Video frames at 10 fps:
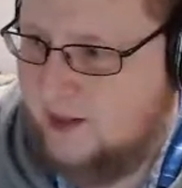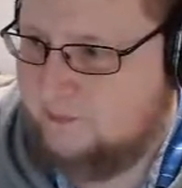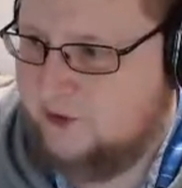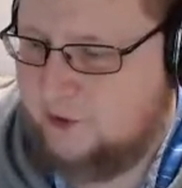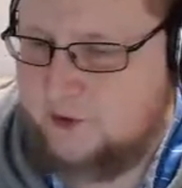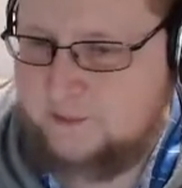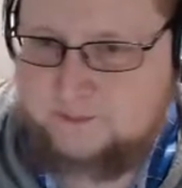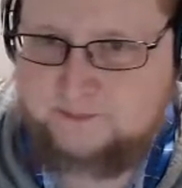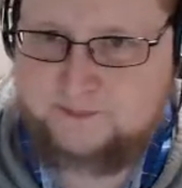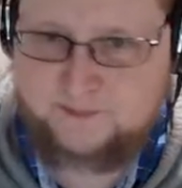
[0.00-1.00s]
It's all good.
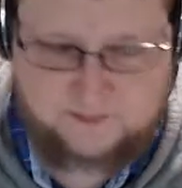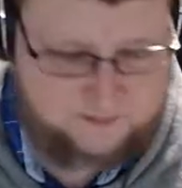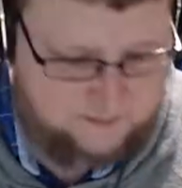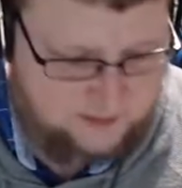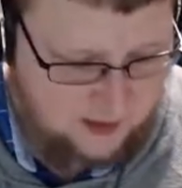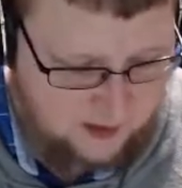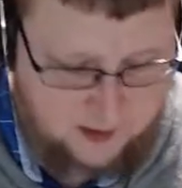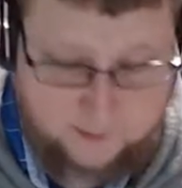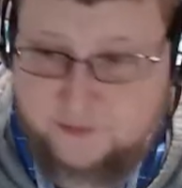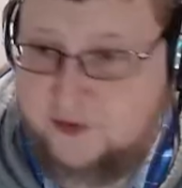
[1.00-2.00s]

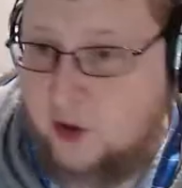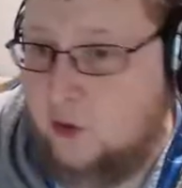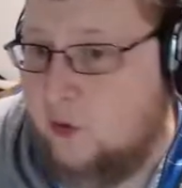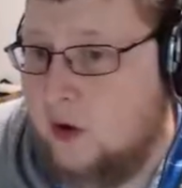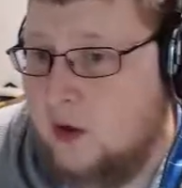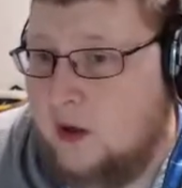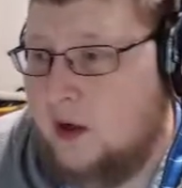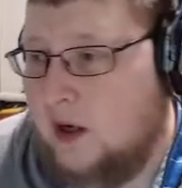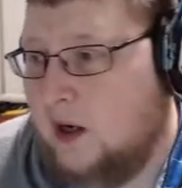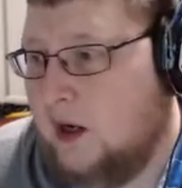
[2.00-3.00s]
So
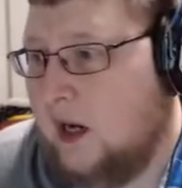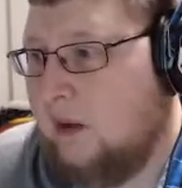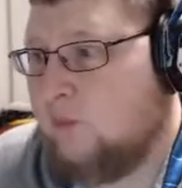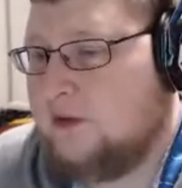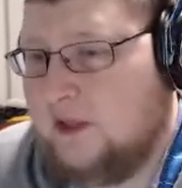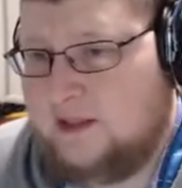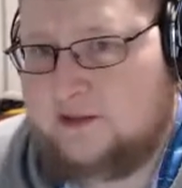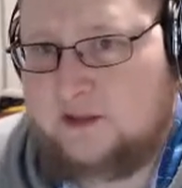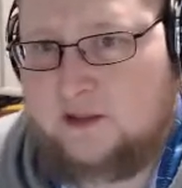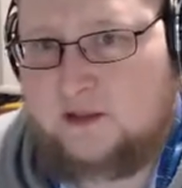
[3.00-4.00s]
I would like
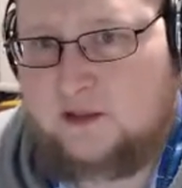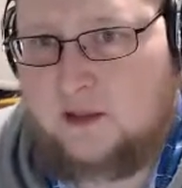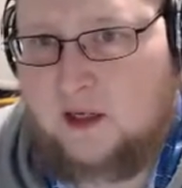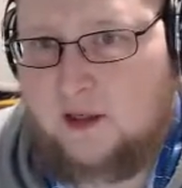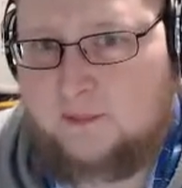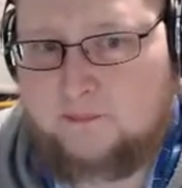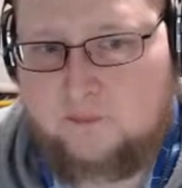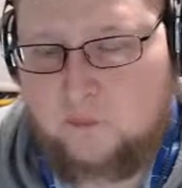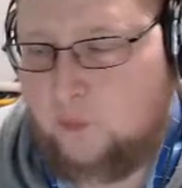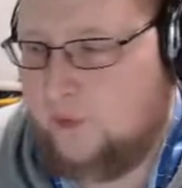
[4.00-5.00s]
to
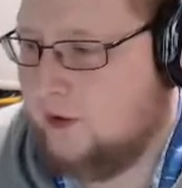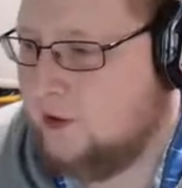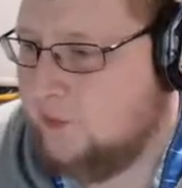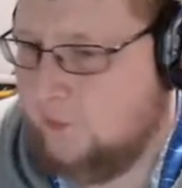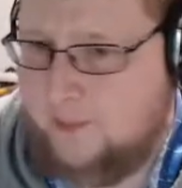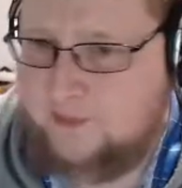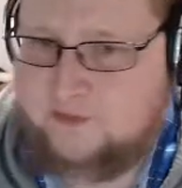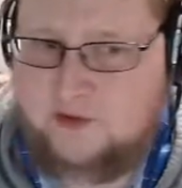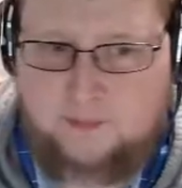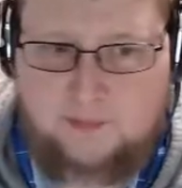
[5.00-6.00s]
we are going to wrap
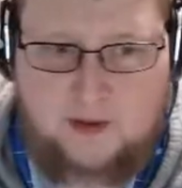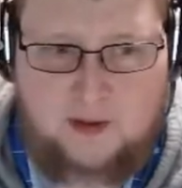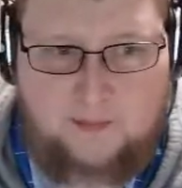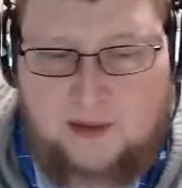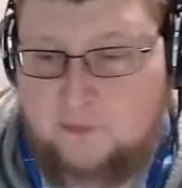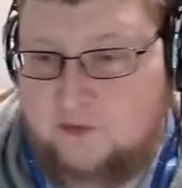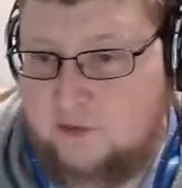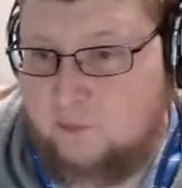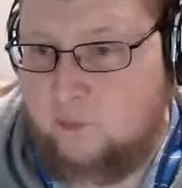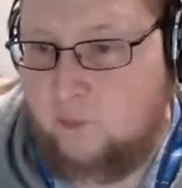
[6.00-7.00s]
this up. That was
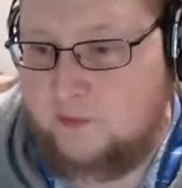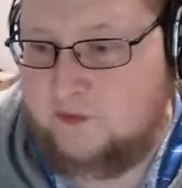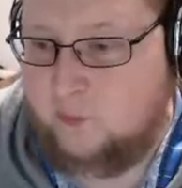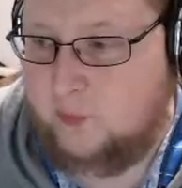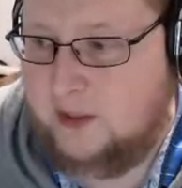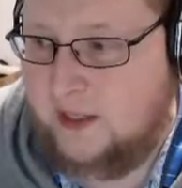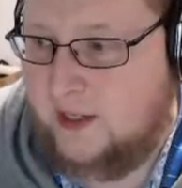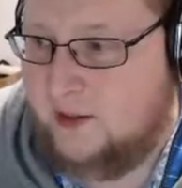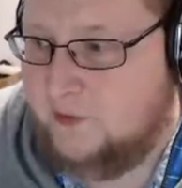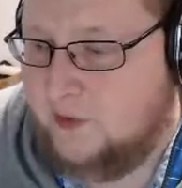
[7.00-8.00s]
the ones that we
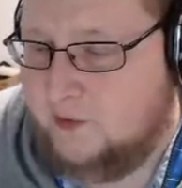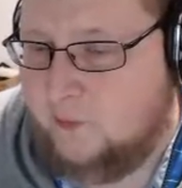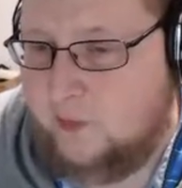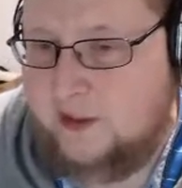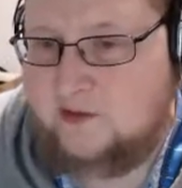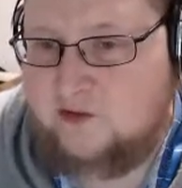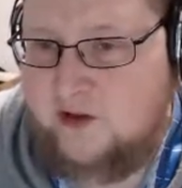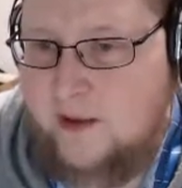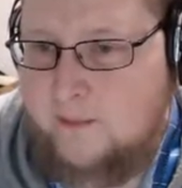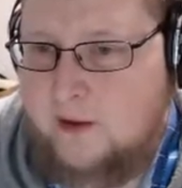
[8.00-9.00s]
had
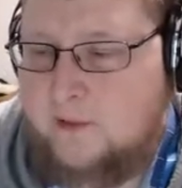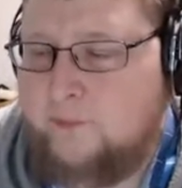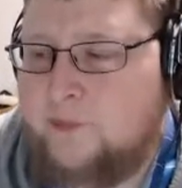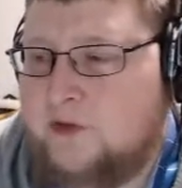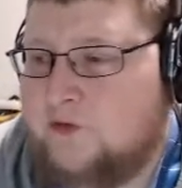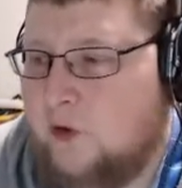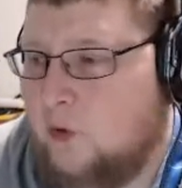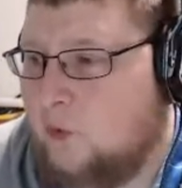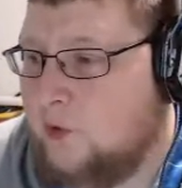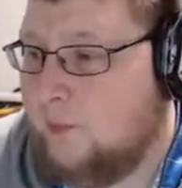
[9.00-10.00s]
set.
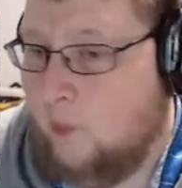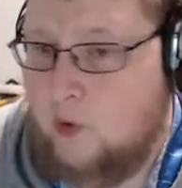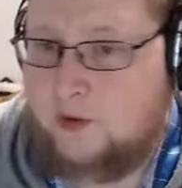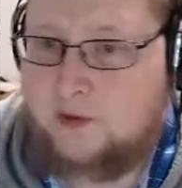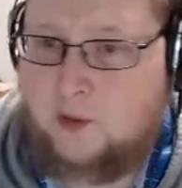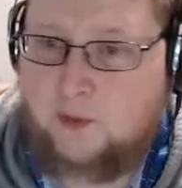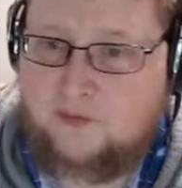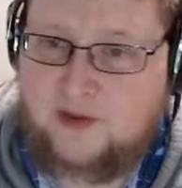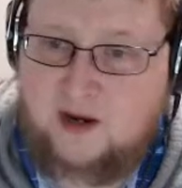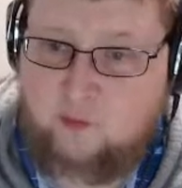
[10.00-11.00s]
So number 1, I want to
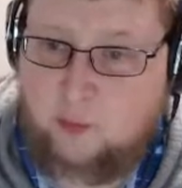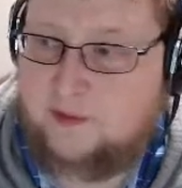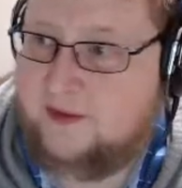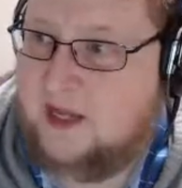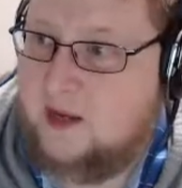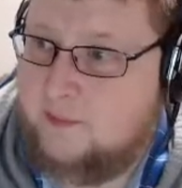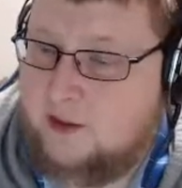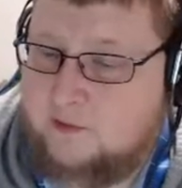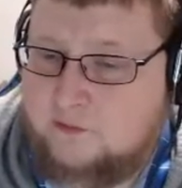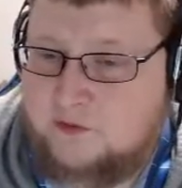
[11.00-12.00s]
thank everybody that came
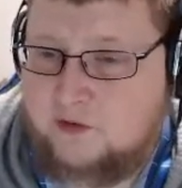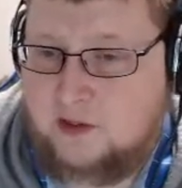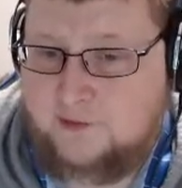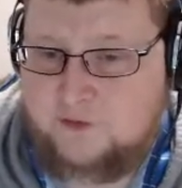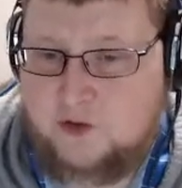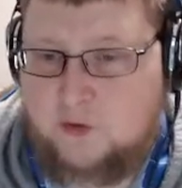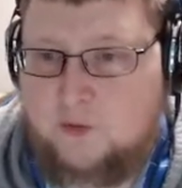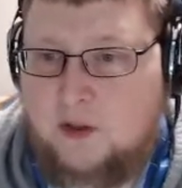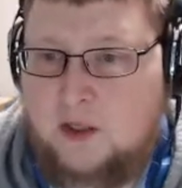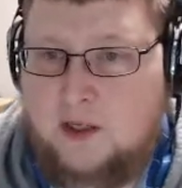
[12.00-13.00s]
in to the live
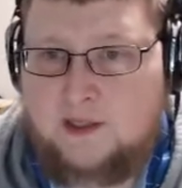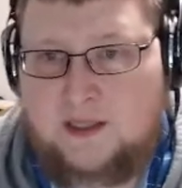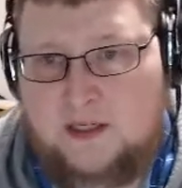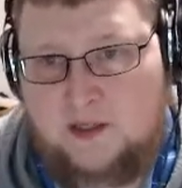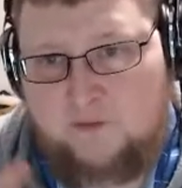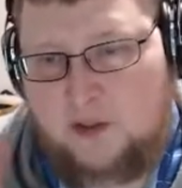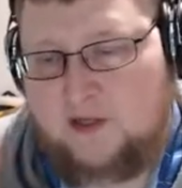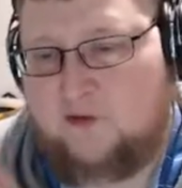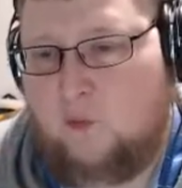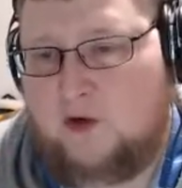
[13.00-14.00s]
show. Again, if you
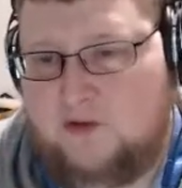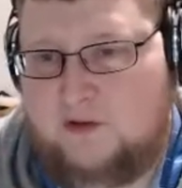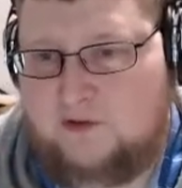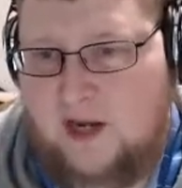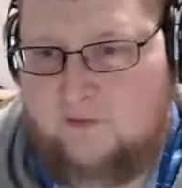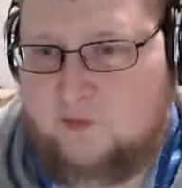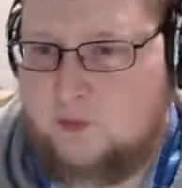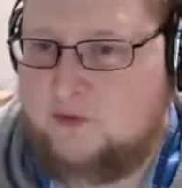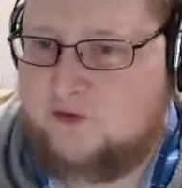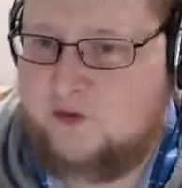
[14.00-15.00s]
guys are watching this
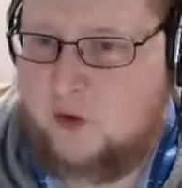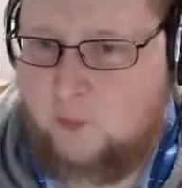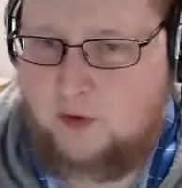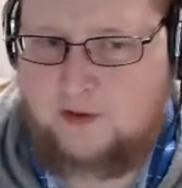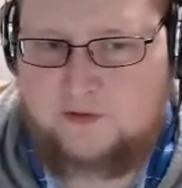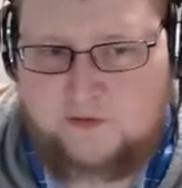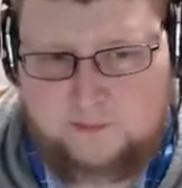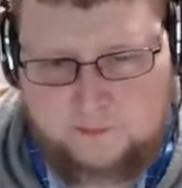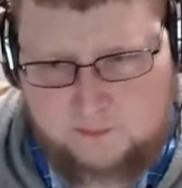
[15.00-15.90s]
afterwards, no worries.